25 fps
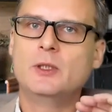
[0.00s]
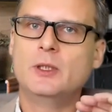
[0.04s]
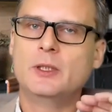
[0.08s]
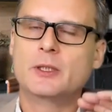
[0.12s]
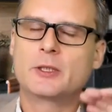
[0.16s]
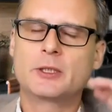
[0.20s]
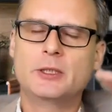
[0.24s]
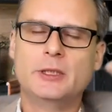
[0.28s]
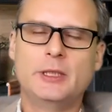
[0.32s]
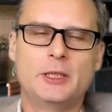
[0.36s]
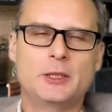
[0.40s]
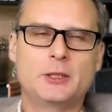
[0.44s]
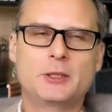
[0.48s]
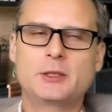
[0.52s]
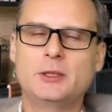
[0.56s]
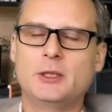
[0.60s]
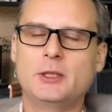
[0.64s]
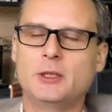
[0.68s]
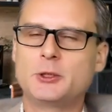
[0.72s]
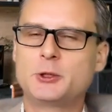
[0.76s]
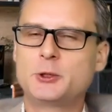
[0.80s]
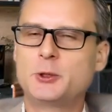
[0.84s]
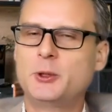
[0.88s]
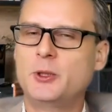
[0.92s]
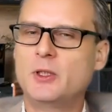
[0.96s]

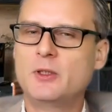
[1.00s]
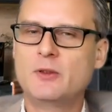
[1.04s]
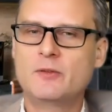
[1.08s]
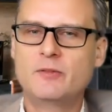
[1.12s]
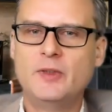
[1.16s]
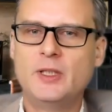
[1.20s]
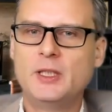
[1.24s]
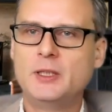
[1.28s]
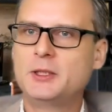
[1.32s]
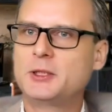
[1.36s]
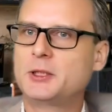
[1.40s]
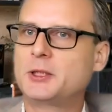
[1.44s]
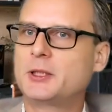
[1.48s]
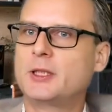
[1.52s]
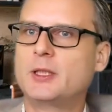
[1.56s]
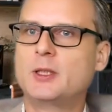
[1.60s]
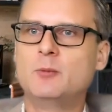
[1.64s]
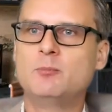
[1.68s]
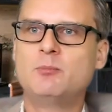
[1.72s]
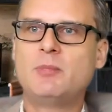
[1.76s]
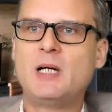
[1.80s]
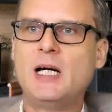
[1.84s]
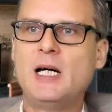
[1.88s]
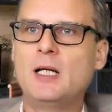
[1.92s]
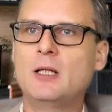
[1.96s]
international joint
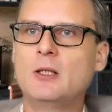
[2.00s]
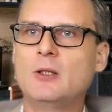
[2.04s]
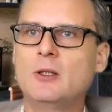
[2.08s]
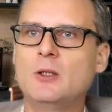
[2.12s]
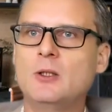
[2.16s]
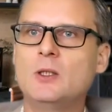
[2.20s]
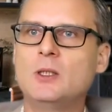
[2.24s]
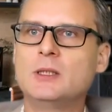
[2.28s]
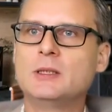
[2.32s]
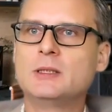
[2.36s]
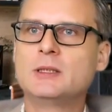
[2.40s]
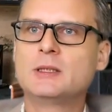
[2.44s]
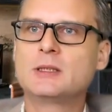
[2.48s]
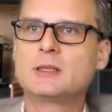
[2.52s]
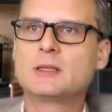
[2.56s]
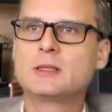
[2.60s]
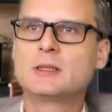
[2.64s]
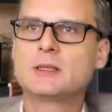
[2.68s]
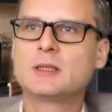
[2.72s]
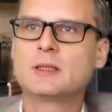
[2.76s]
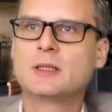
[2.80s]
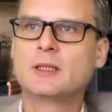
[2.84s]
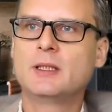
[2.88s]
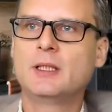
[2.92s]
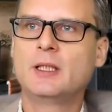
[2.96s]
venture,
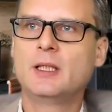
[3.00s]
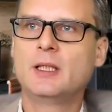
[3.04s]
bylaws.